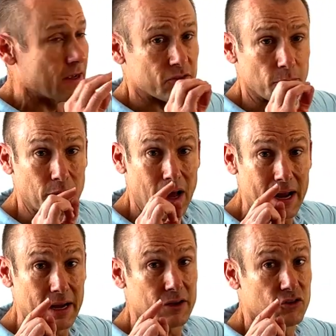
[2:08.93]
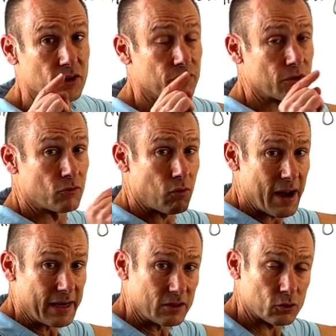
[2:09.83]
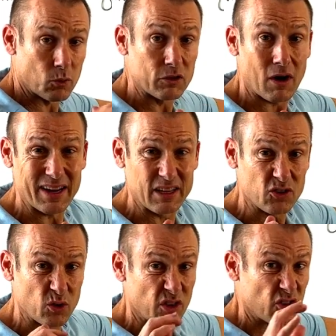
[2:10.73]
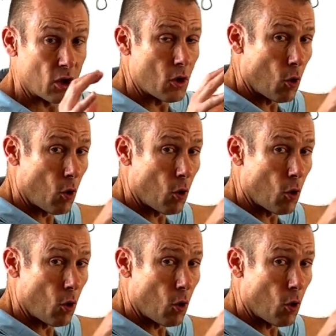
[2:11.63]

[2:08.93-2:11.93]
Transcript: Supply has shifted right. So we're trying to get you in this